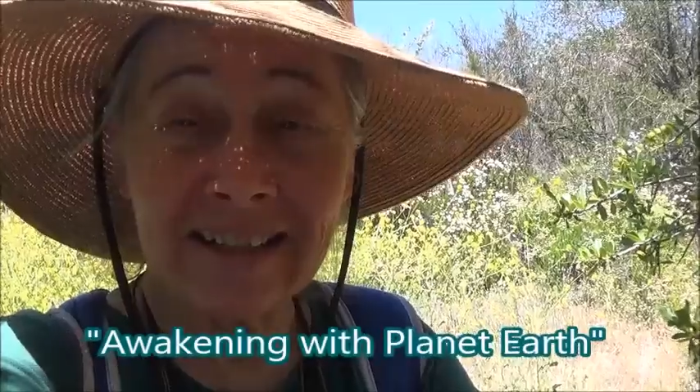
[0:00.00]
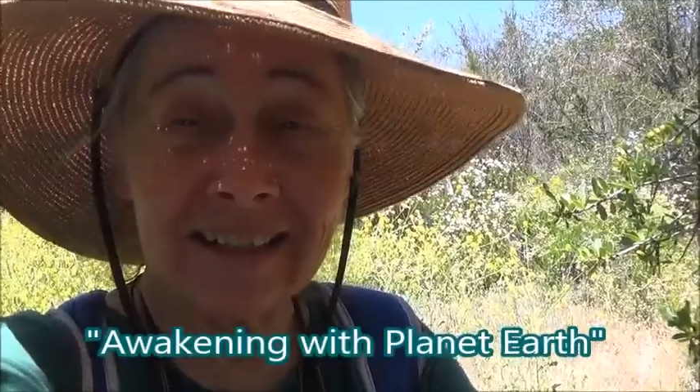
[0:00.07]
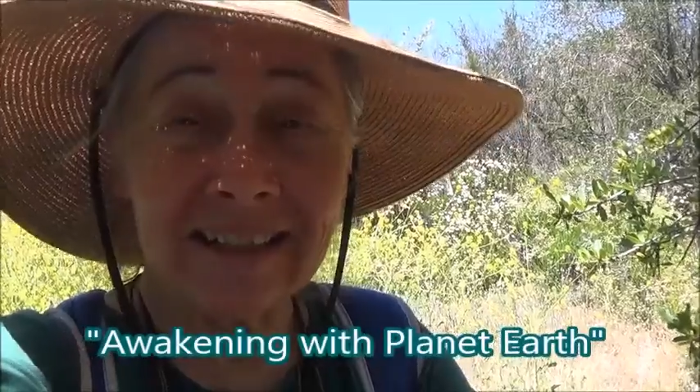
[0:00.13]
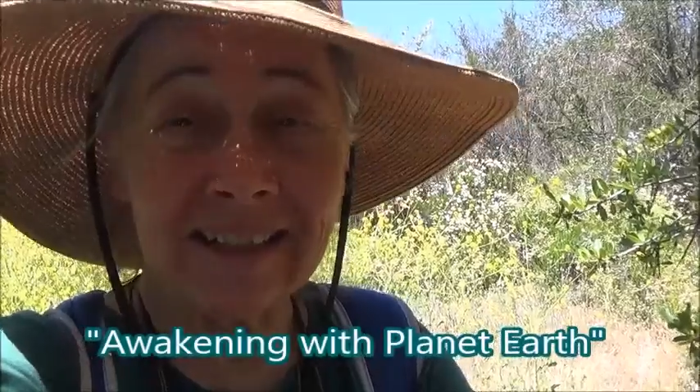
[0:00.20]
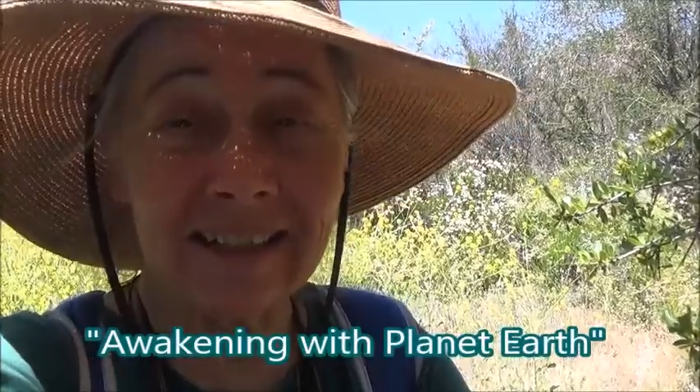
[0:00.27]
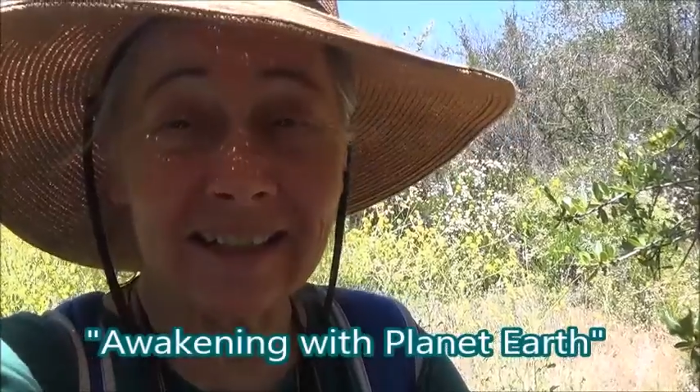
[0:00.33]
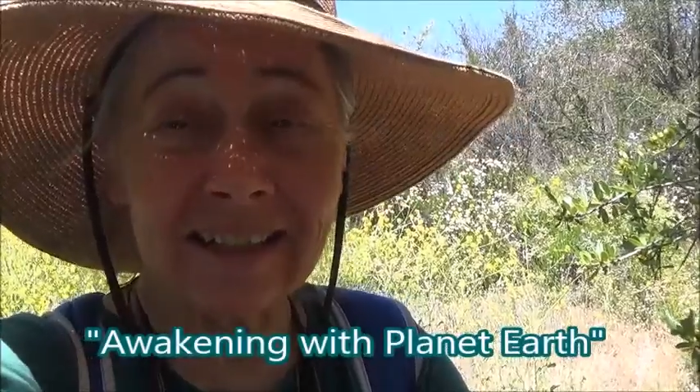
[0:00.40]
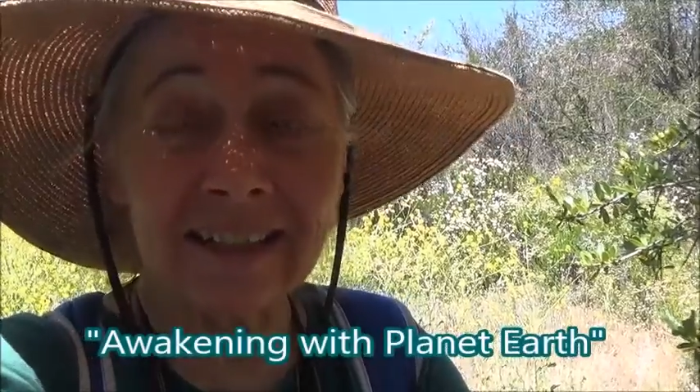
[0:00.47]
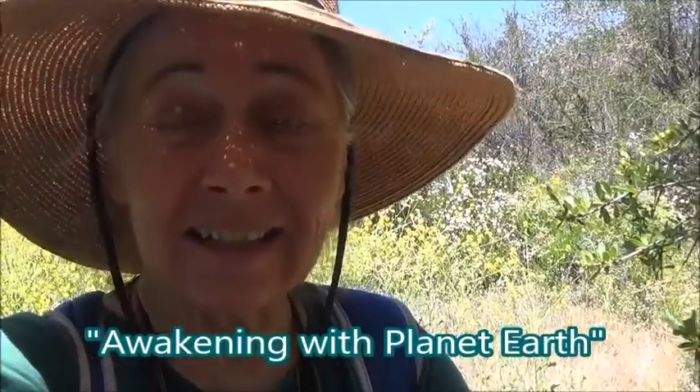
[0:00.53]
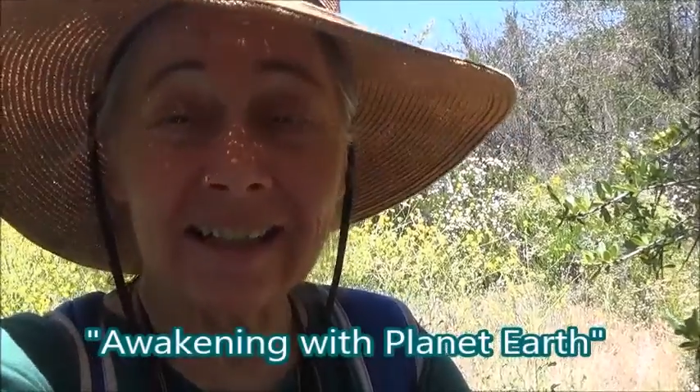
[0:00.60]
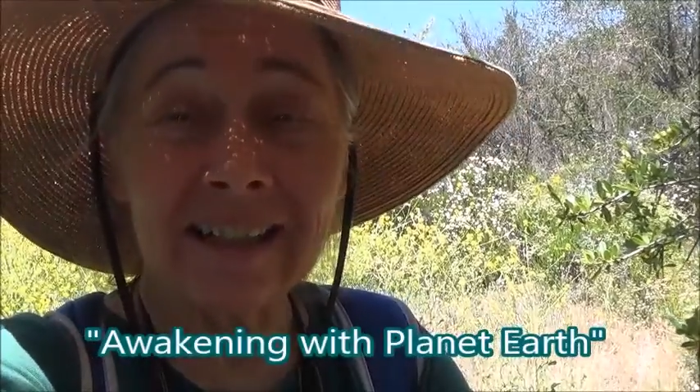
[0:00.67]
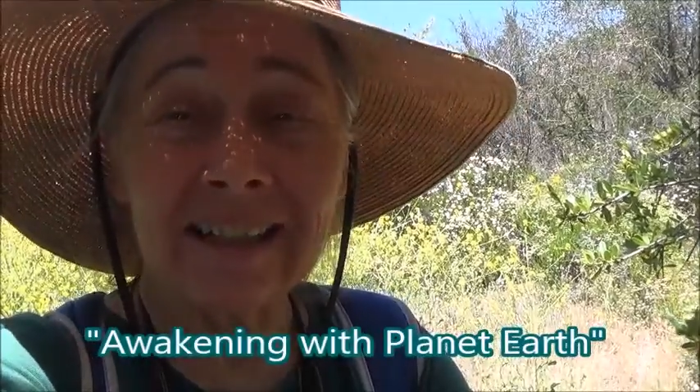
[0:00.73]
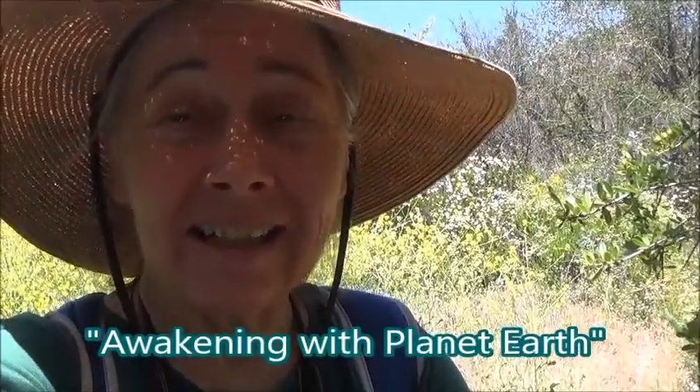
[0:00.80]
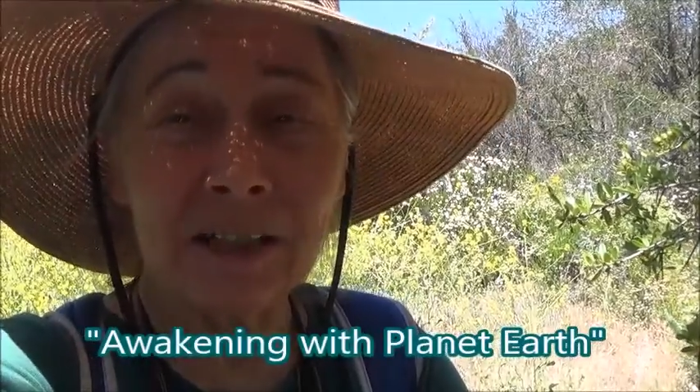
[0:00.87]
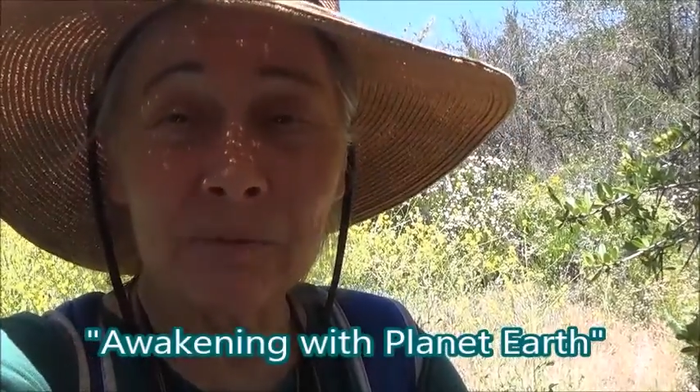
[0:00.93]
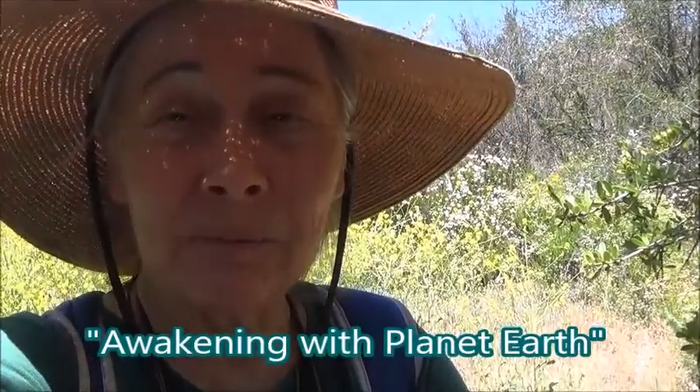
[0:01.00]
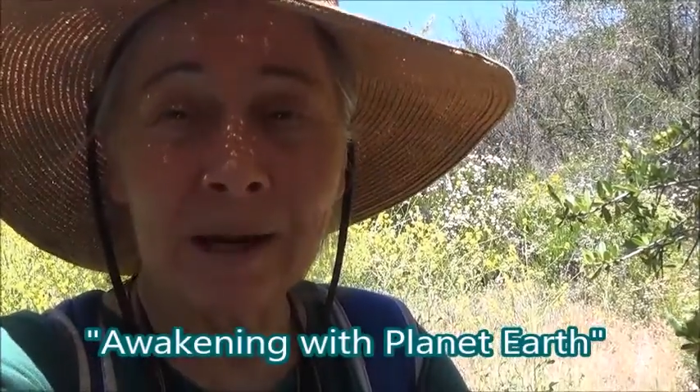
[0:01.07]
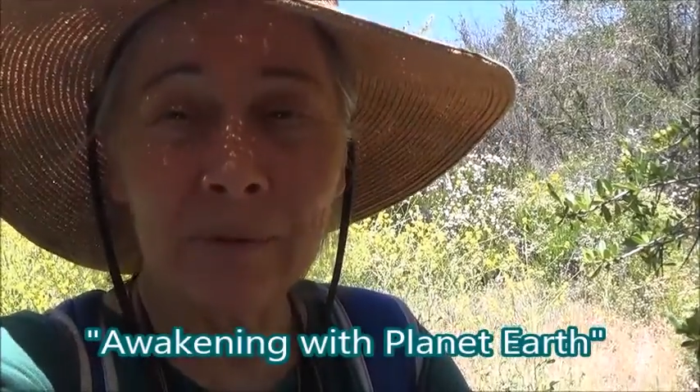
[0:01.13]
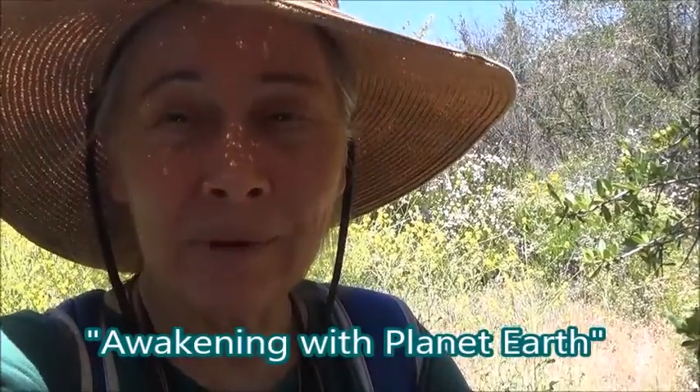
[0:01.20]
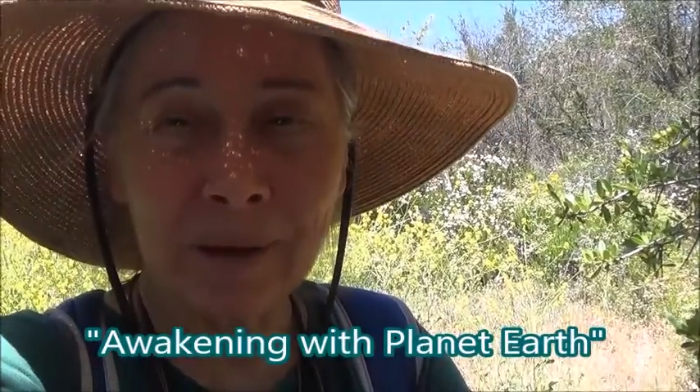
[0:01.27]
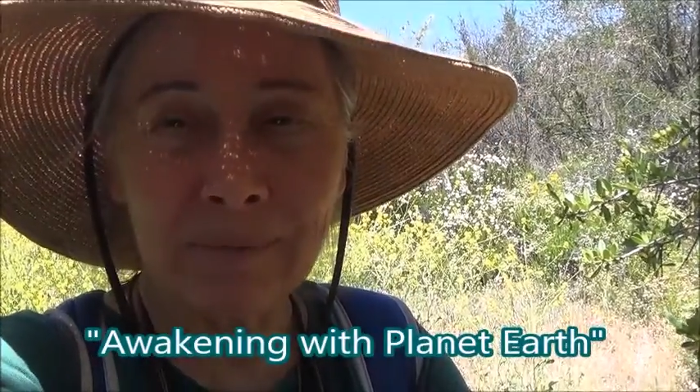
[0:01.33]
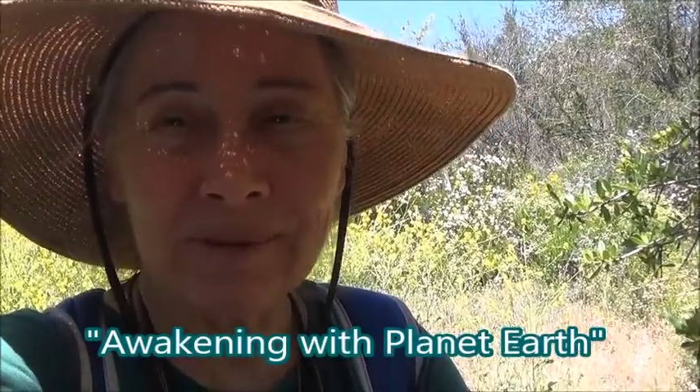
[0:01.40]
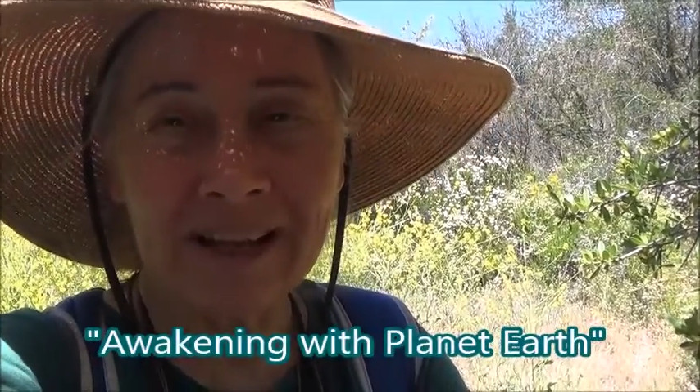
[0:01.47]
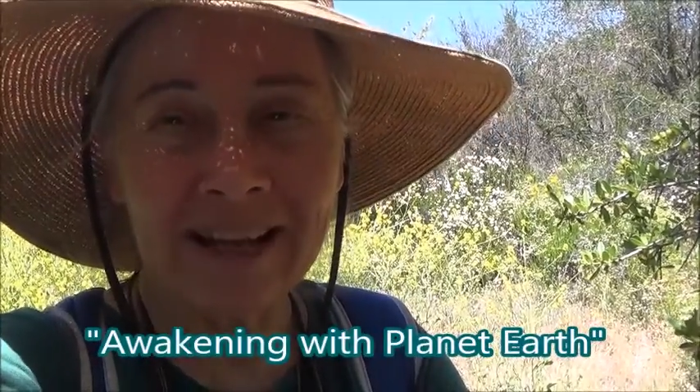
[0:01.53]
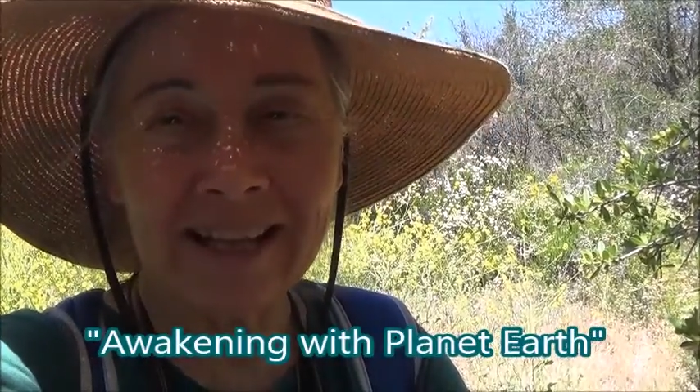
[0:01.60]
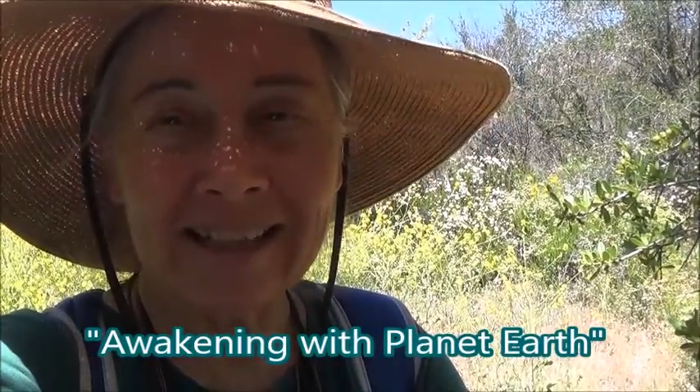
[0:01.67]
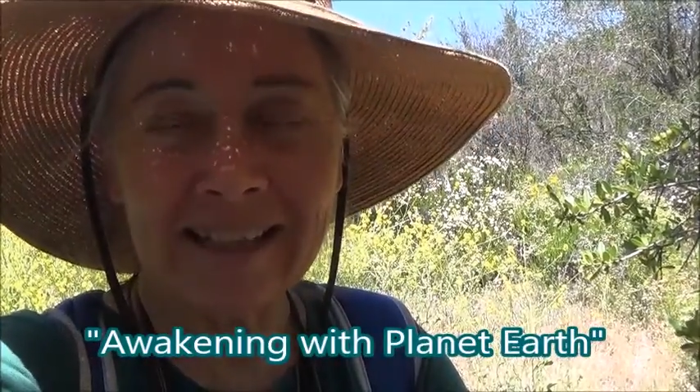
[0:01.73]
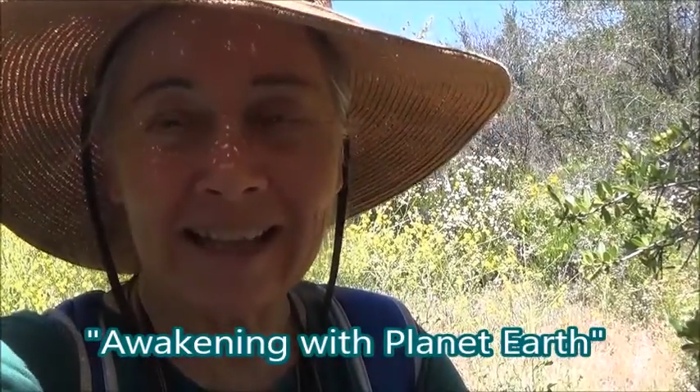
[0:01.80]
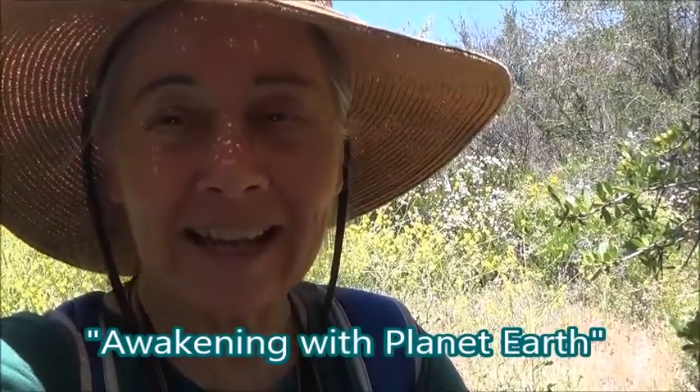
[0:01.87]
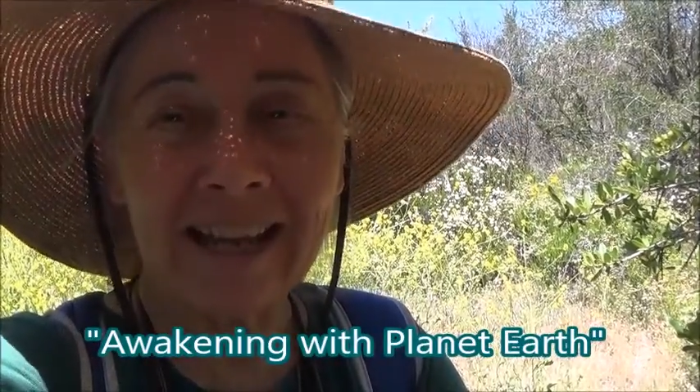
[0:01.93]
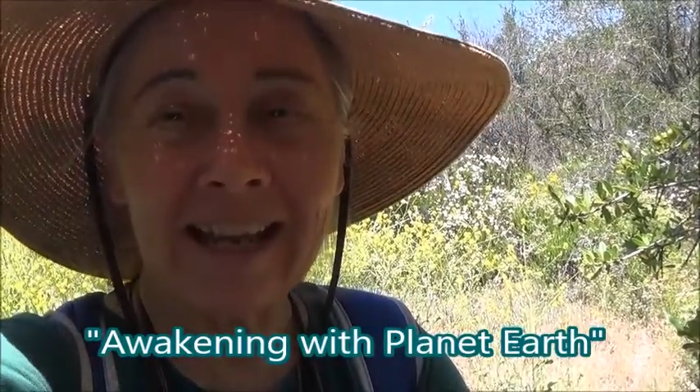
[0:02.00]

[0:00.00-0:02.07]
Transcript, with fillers: uh, in my website,